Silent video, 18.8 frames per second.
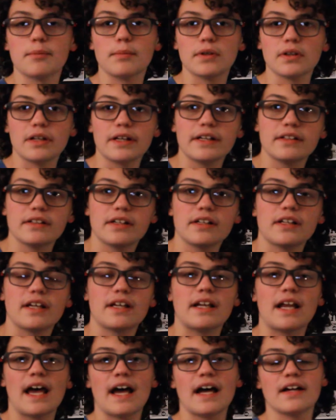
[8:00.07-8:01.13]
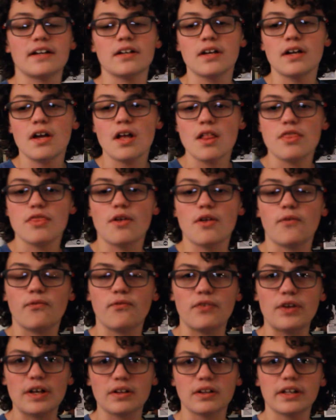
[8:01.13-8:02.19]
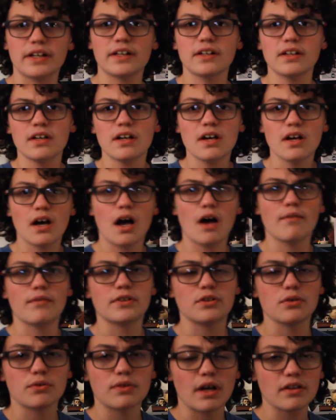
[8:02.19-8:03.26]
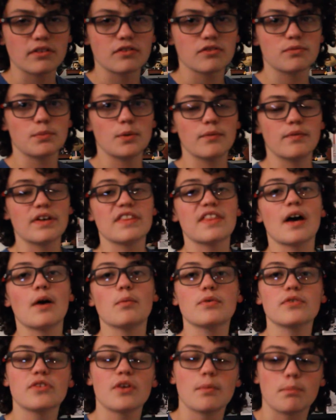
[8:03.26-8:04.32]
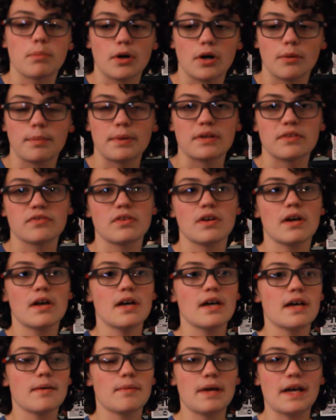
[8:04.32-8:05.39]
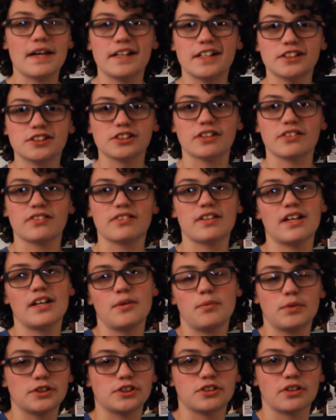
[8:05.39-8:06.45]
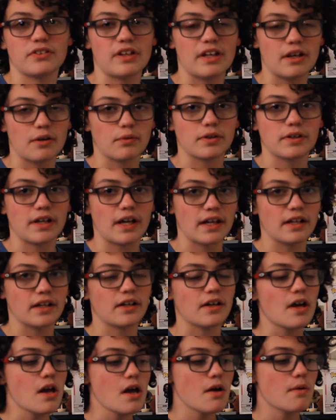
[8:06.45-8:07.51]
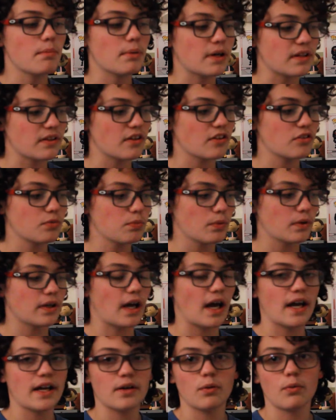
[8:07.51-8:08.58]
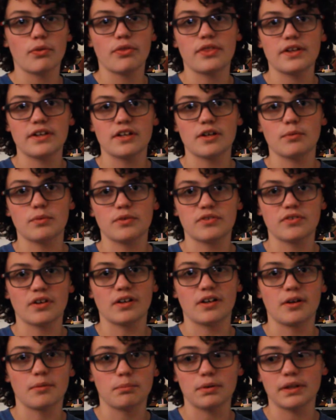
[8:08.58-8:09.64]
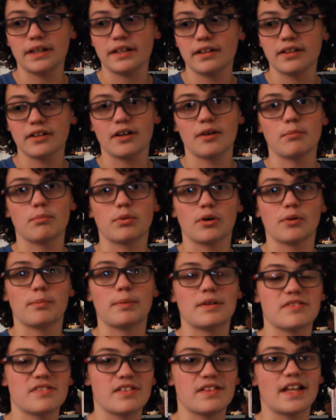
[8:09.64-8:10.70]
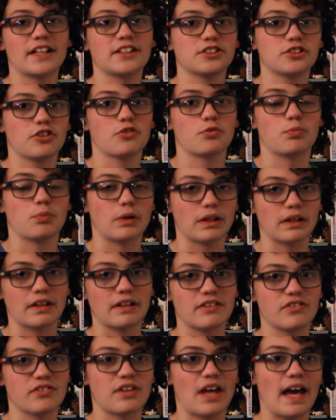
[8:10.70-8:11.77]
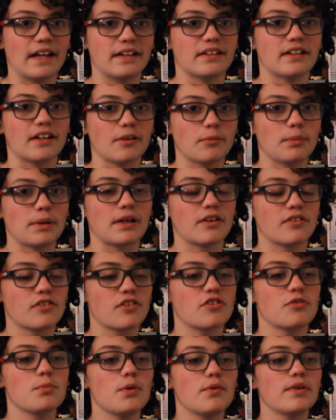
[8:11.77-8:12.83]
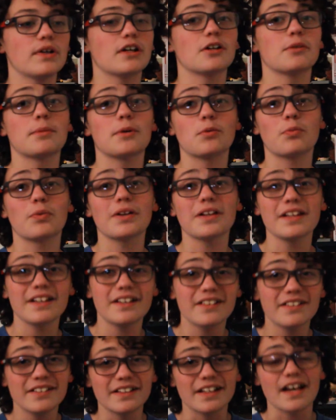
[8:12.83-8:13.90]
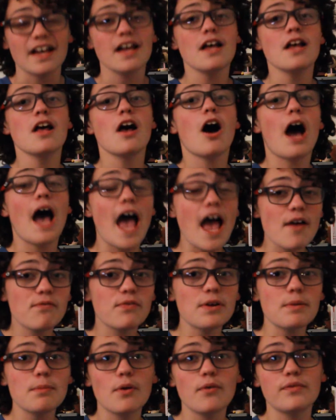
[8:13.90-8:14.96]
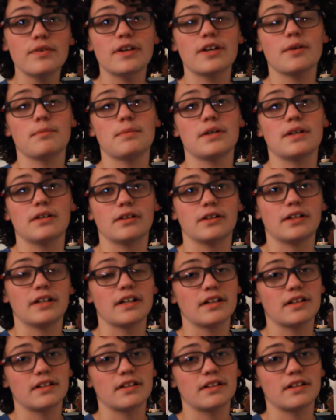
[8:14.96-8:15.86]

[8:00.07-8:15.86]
Malignant, it had the feeling of a 2000s movie that was on purpose, and it was just irritating. But in this one, I don't think it was done completely on purpose, and that's just really saddening, because this movie could have been really good. Every movie can be good.